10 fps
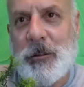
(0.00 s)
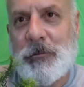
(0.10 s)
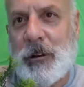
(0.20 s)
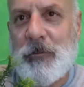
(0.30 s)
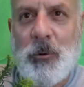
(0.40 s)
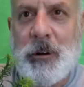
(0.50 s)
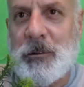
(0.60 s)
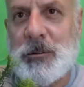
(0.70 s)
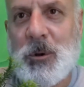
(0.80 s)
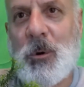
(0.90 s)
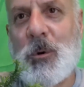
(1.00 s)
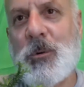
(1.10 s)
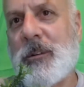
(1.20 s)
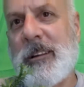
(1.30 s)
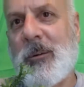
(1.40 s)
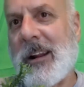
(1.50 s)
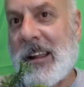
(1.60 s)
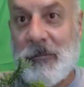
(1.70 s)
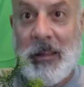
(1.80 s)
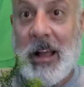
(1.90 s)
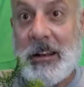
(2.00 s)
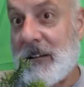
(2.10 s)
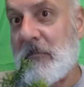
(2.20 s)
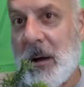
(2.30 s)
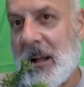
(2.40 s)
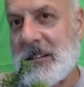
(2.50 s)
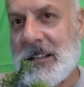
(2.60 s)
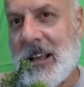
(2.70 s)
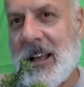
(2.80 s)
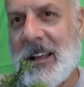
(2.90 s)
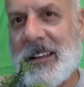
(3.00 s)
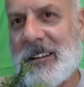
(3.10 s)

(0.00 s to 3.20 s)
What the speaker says: 3, 4 years old, and you want to give them the idea of bonsai,